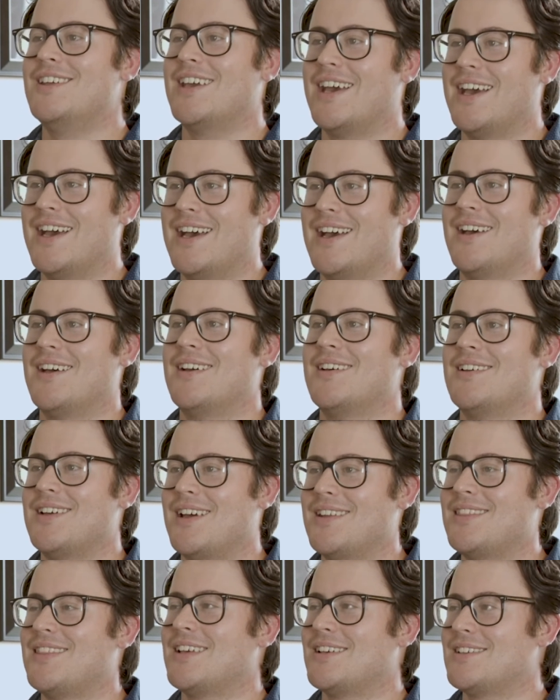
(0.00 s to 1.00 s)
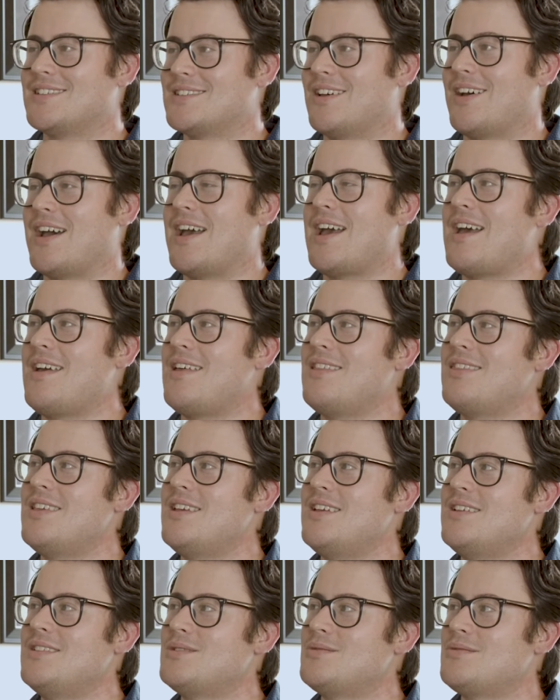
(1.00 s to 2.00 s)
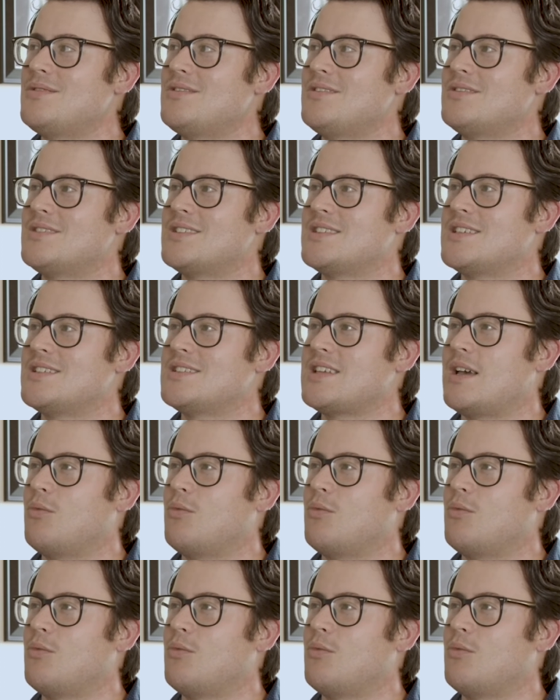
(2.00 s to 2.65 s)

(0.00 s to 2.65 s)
Yeah, I think so. I think it's one of those things.